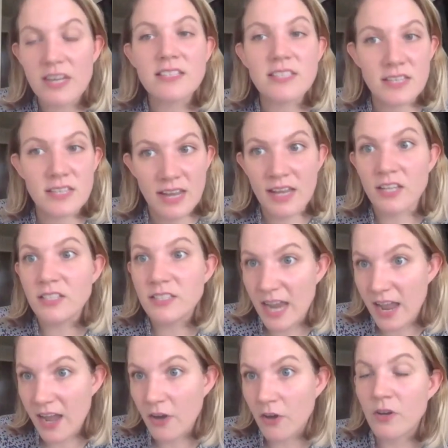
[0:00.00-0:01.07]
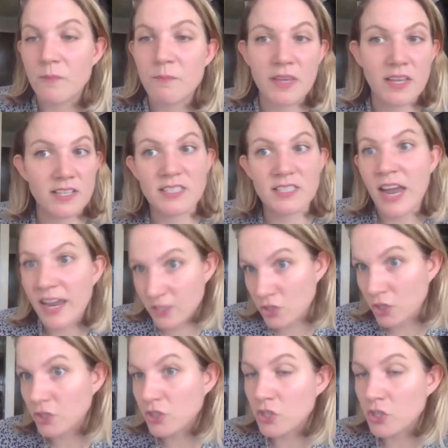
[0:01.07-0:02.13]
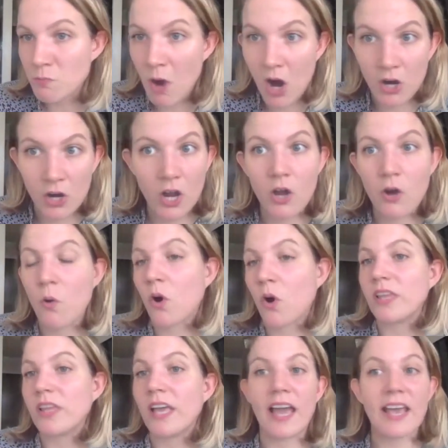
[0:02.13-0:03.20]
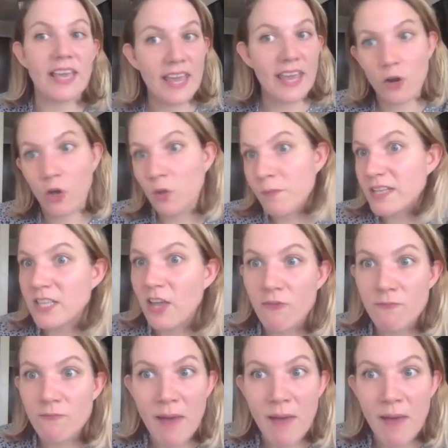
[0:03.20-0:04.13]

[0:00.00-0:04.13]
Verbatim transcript: isn't nailed down because diet starts tomorrow tomorrow or like i can't hold myself